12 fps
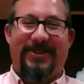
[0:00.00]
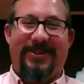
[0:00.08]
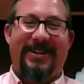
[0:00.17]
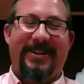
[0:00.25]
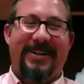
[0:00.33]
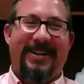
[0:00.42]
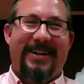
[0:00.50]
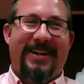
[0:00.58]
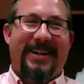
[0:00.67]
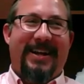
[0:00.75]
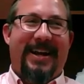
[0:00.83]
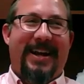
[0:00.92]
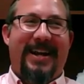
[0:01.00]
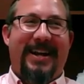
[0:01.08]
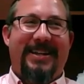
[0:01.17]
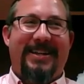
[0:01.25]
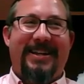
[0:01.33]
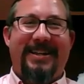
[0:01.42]
and
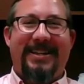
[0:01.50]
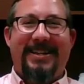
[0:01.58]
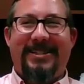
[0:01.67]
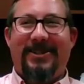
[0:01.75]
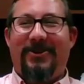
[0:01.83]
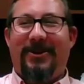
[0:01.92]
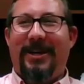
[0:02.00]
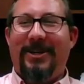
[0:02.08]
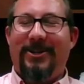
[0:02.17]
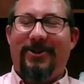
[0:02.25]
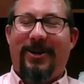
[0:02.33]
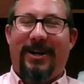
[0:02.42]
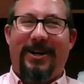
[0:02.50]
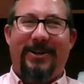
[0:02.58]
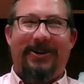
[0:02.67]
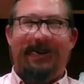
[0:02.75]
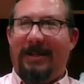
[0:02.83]
then they said, okay, you're hired.